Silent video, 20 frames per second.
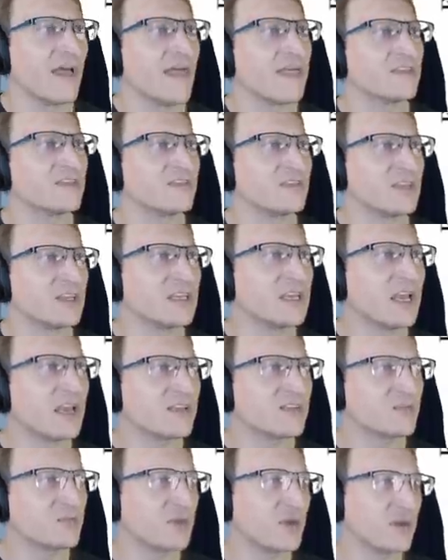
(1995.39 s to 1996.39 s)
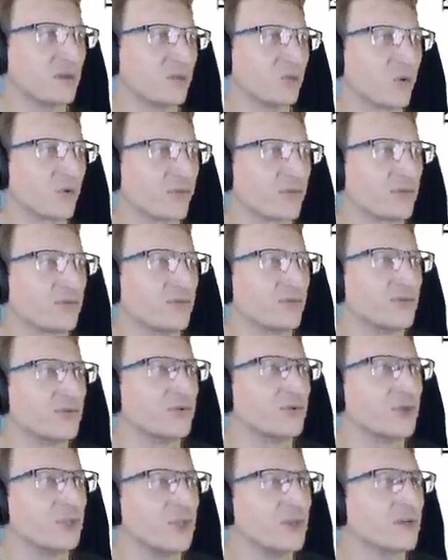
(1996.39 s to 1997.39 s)
CIG has spent more than
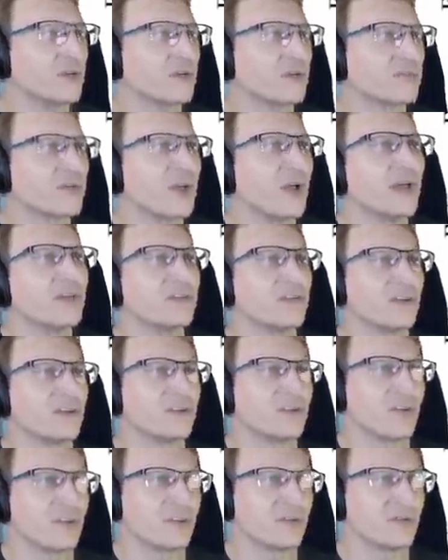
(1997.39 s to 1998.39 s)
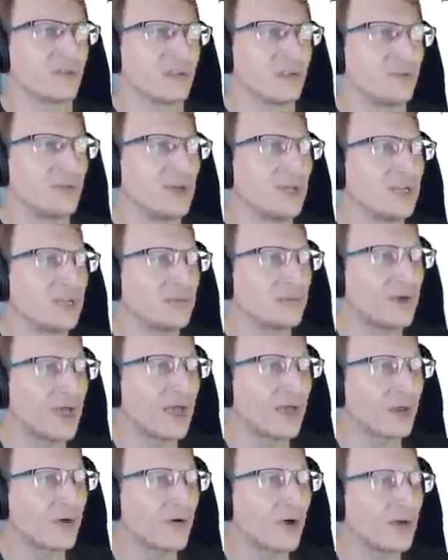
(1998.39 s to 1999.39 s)
two years successfully beating
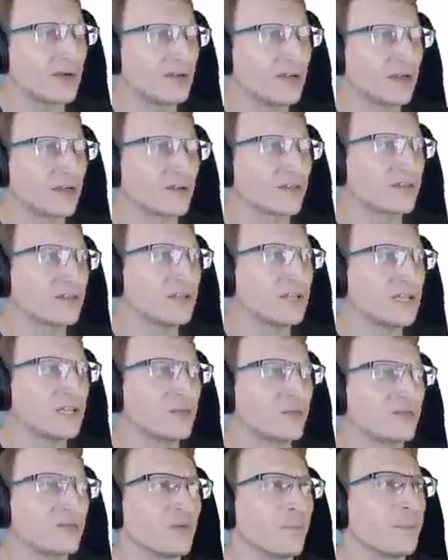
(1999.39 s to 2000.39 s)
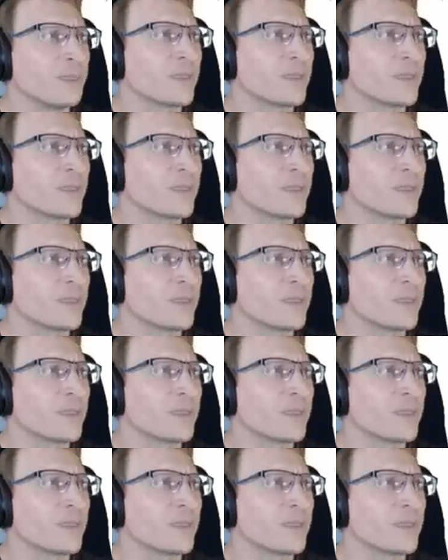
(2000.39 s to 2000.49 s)
back Crytek's claims.